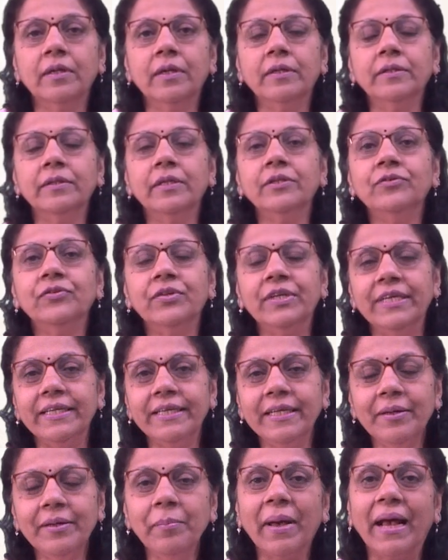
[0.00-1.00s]
The
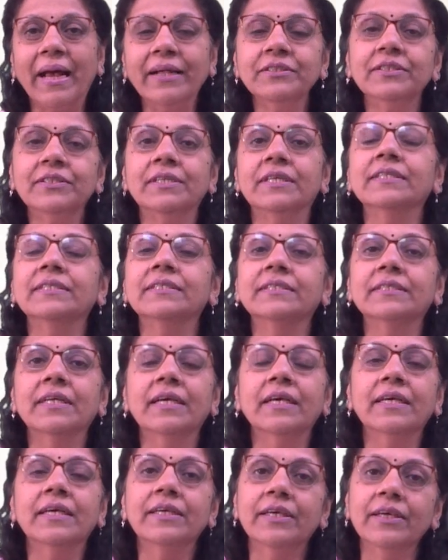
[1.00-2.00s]
3D matrix
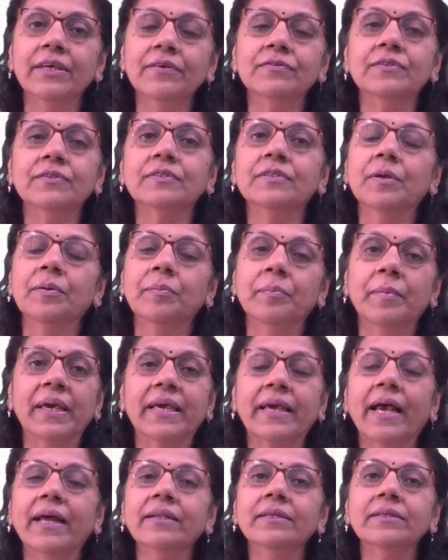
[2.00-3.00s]
gives
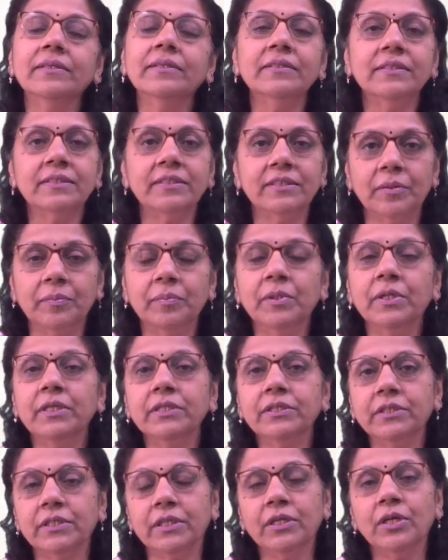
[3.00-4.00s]
mechanical
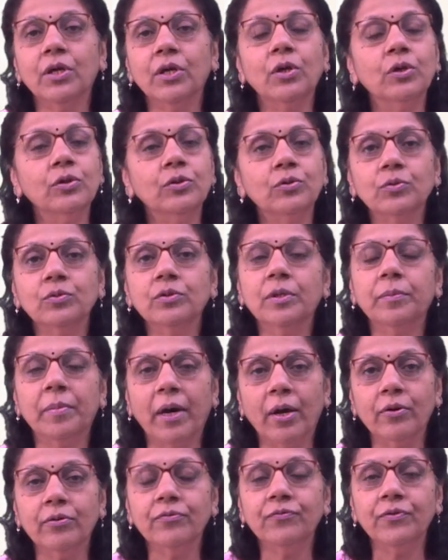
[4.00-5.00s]
stability to the
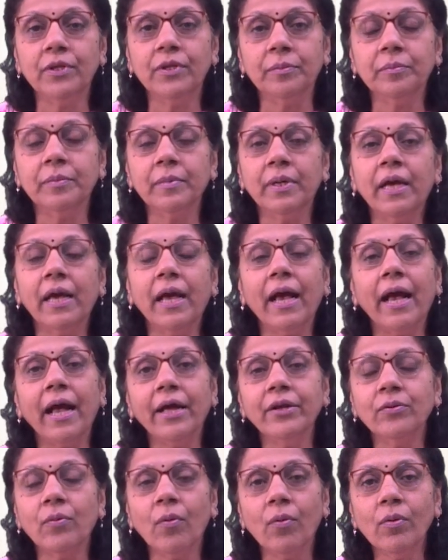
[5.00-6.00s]
biofilm
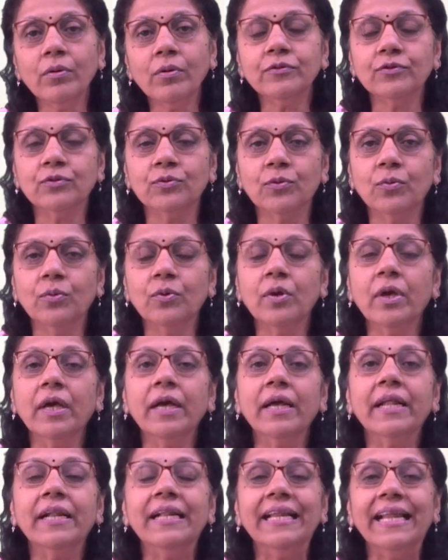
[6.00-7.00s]
and also
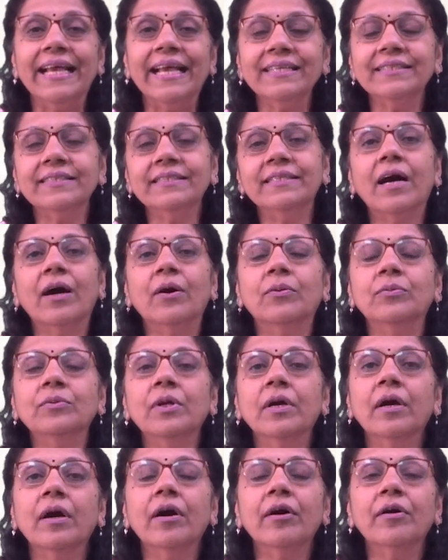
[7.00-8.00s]
lays down
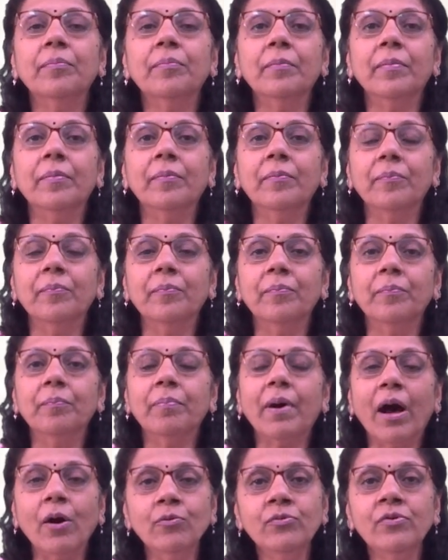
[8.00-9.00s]
a
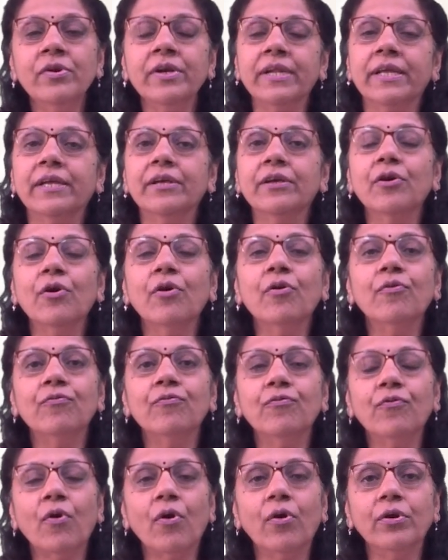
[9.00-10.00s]
boundary
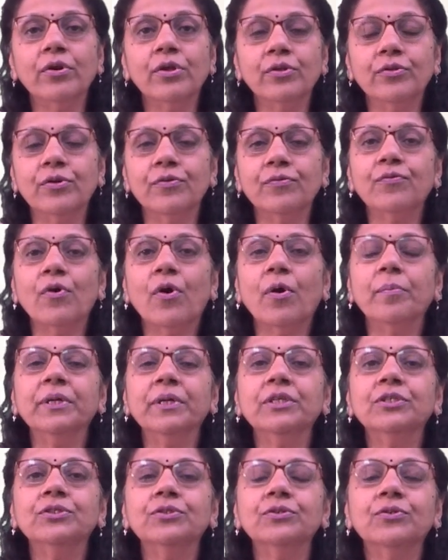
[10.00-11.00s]
for the
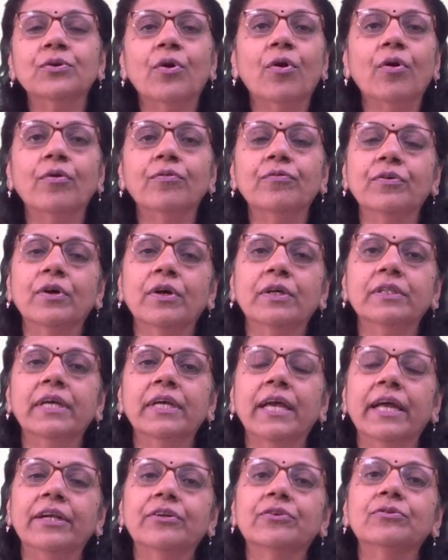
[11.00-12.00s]
formation of the
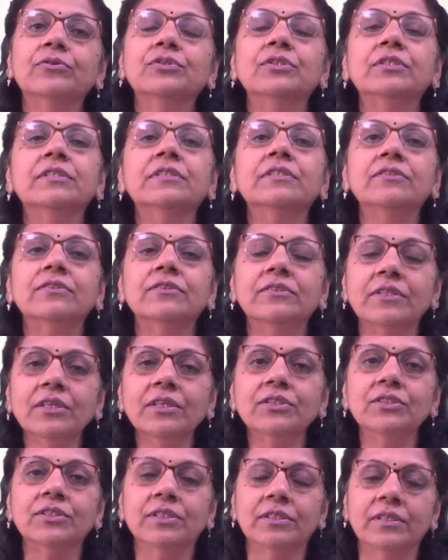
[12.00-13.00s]
heterogeneous
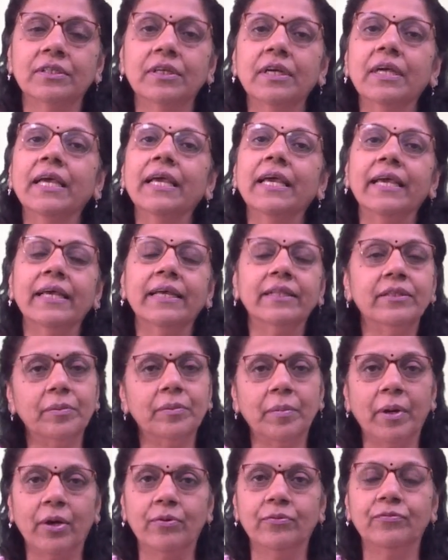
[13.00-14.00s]
structure in the
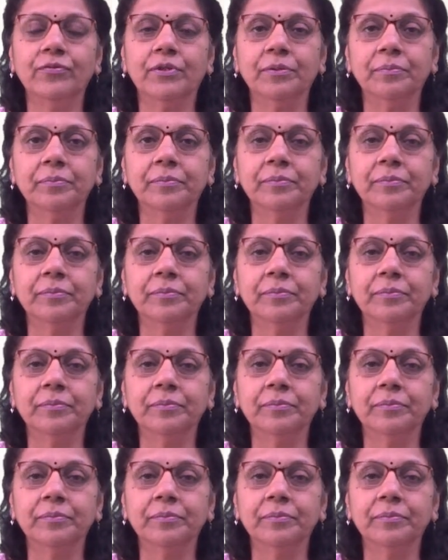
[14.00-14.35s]
biofilm.